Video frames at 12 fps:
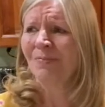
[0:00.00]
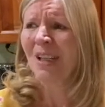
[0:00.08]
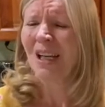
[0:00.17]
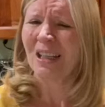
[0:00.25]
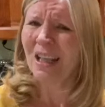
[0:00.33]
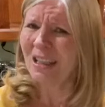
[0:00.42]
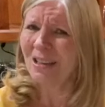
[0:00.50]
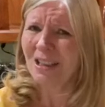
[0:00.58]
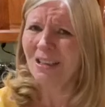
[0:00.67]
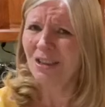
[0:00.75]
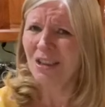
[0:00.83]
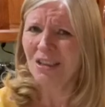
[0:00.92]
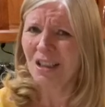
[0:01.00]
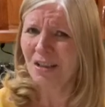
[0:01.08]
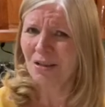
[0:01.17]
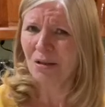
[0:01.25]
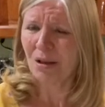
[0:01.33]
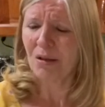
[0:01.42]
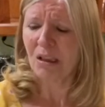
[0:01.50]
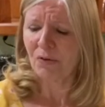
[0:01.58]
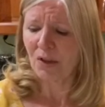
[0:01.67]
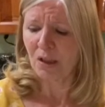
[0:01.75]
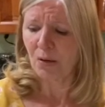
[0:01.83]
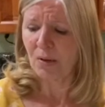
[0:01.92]
A lot of things just aren't growing
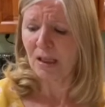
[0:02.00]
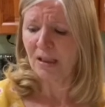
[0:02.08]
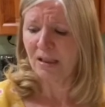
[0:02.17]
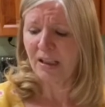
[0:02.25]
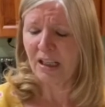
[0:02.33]
very well.